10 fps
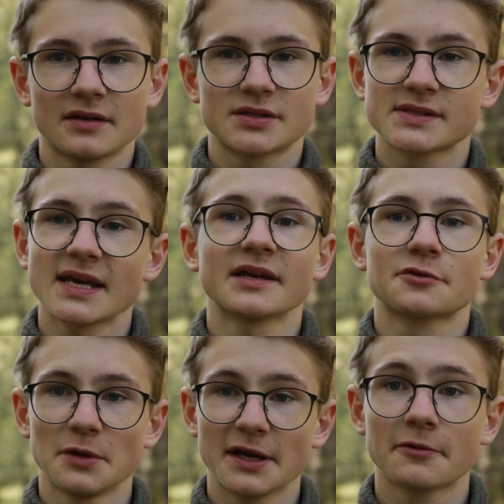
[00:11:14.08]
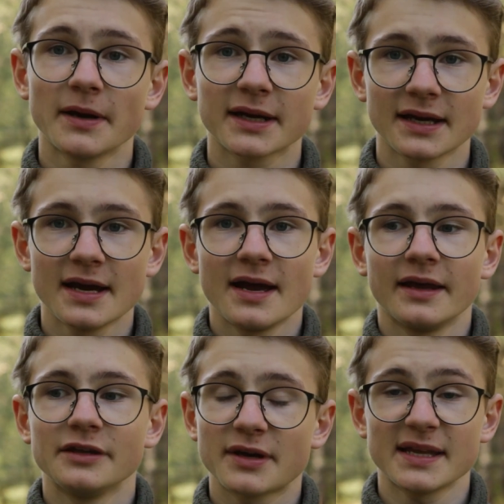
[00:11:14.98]
to say it real quick,
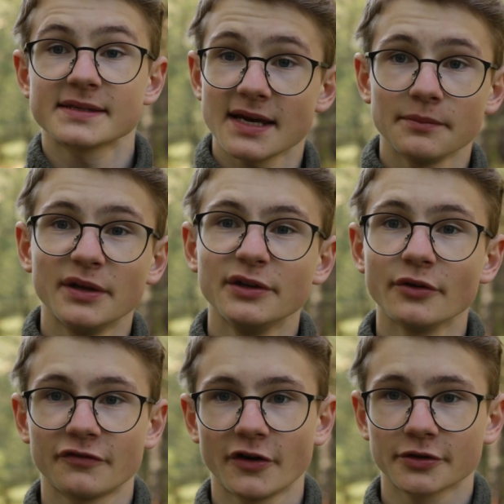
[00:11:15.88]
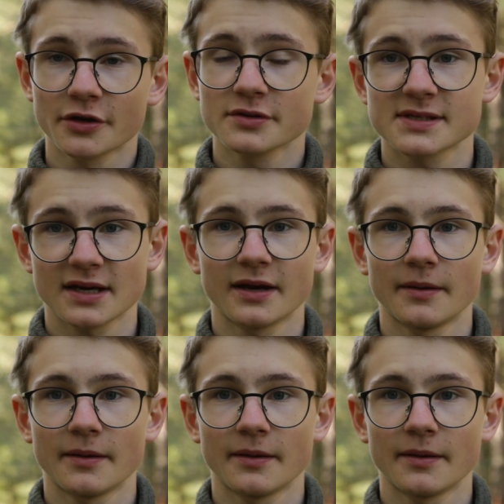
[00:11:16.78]
you can send me your photos